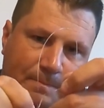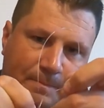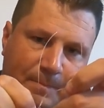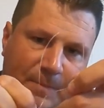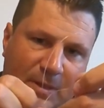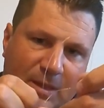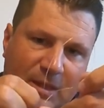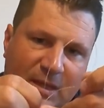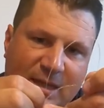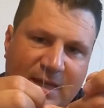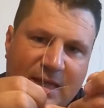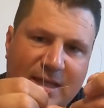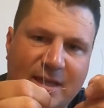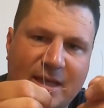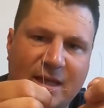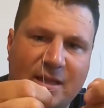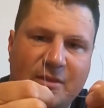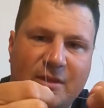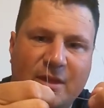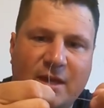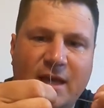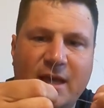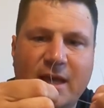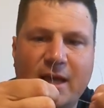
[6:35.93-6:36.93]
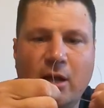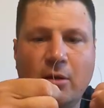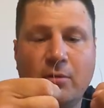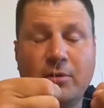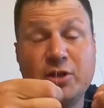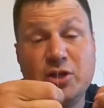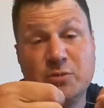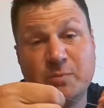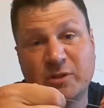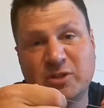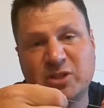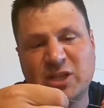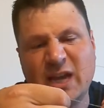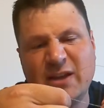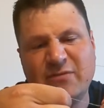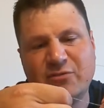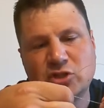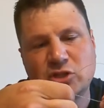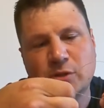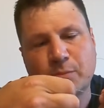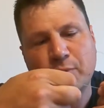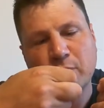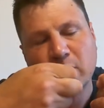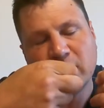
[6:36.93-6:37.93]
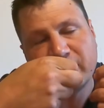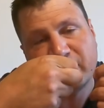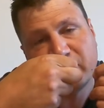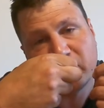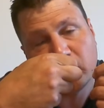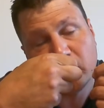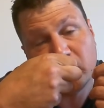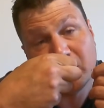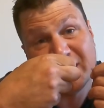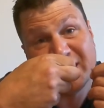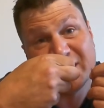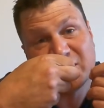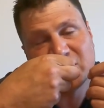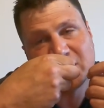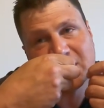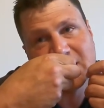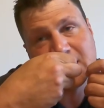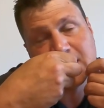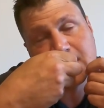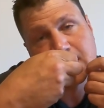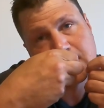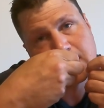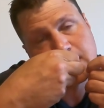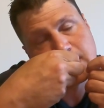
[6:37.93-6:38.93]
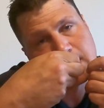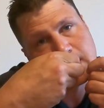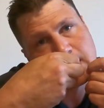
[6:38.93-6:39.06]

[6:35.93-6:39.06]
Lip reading: I'm gonna get that there, and I'm gonna use my teeth just to pull it through initially.